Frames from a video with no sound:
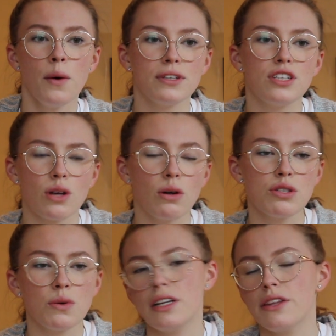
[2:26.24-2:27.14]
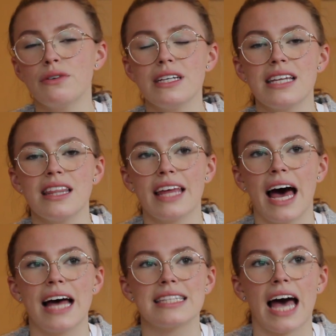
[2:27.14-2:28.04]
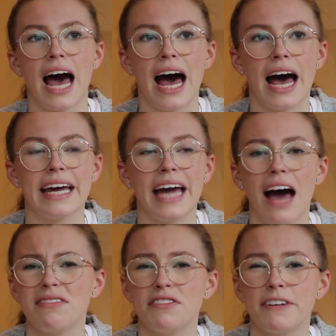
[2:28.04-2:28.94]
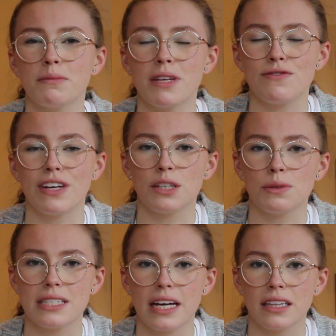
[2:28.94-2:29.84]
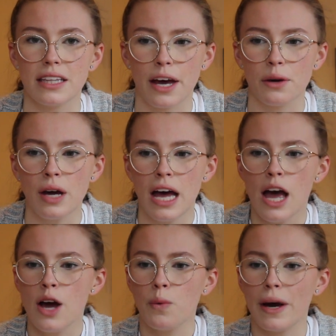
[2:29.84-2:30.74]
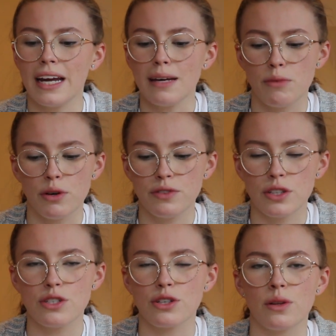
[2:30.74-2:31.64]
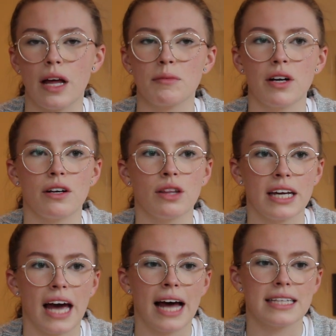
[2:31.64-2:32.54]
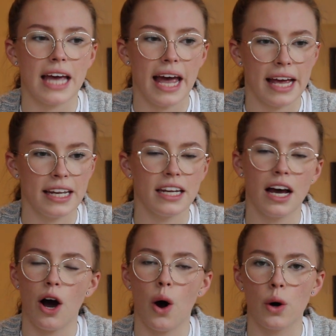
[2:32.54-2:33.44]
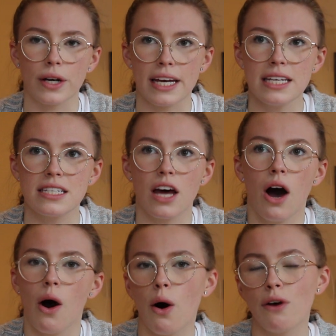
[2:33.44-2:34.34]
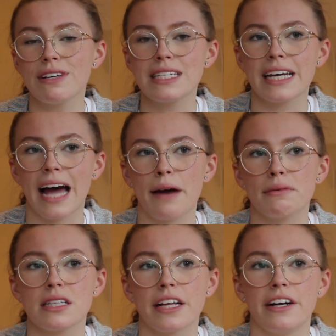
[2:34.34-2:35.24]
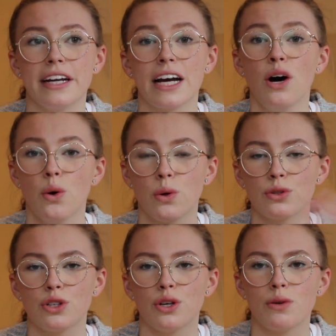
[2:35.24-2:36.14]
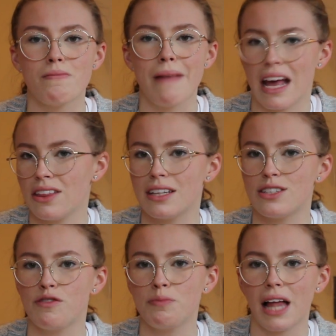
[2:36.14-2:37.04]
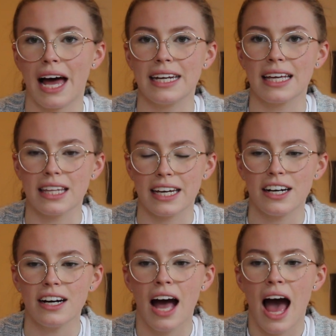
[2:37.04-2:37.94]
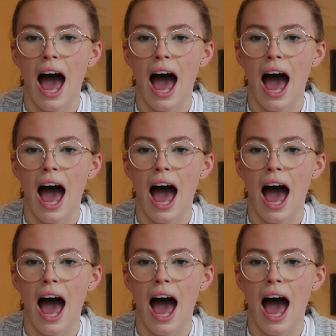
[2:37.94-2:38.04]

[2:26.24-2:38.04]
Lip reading: which is also another reason that I haven't filmed this video until now. When I moved to the school I'm currently at in August, obviously I was learning a whole new method of planning there.